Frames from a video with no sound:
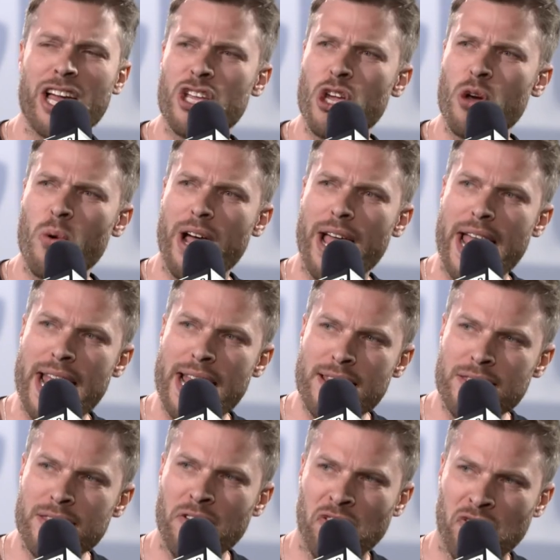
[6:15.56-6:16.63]
you were
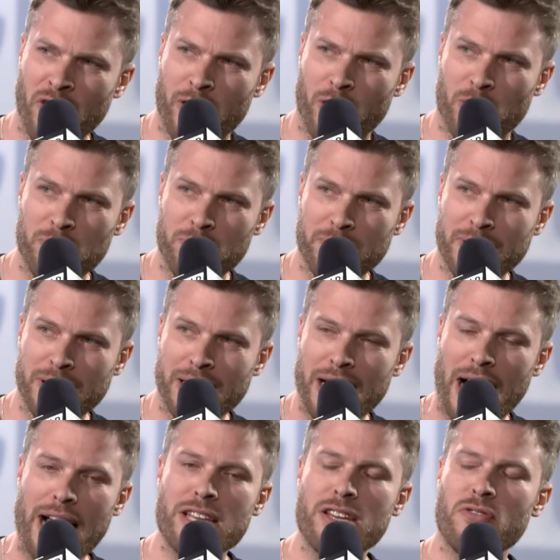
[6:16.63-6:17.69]
in the film
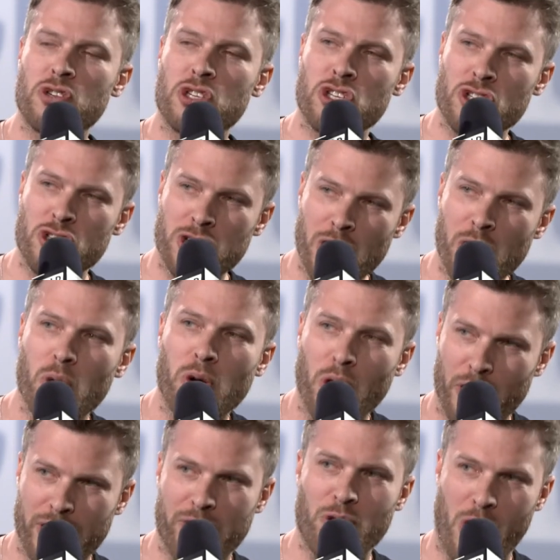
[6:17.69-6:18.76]
and you've still
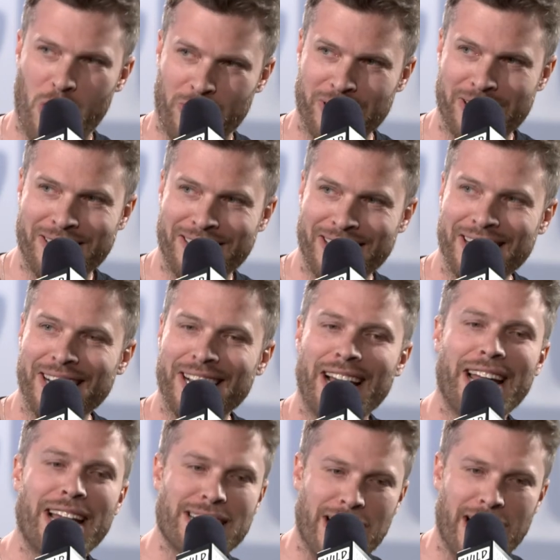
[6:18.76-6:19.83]
got it wrong.
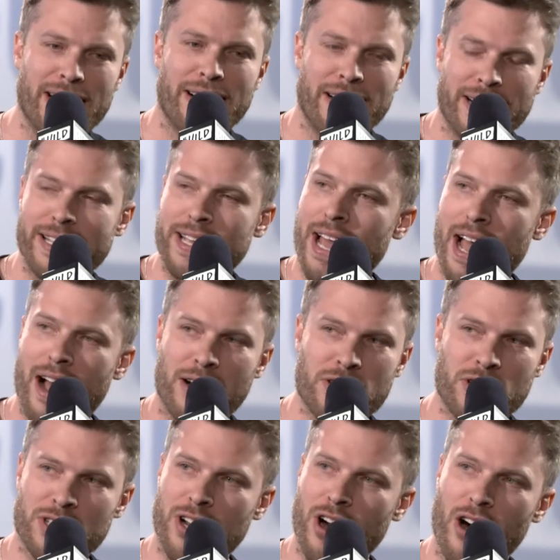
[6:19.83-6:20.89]
And he's like, yeah, I
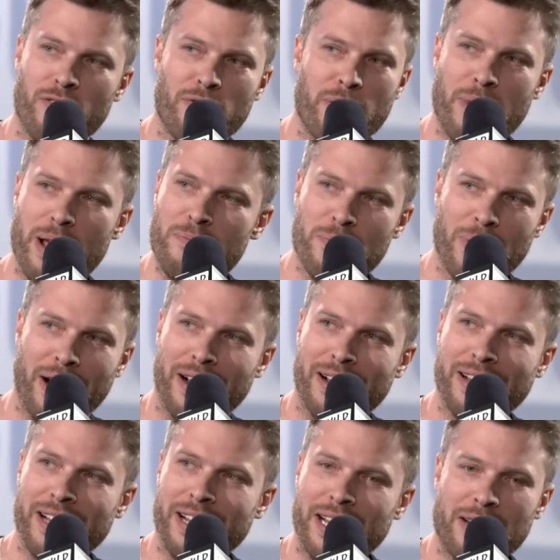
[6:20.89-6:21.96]
just can't remember.
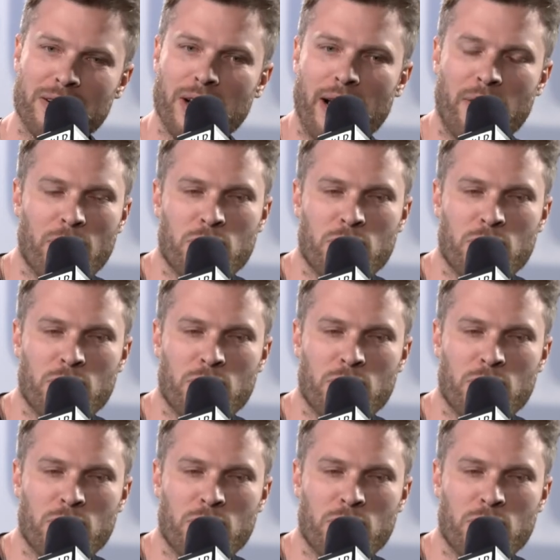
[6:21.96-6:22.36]
I was like,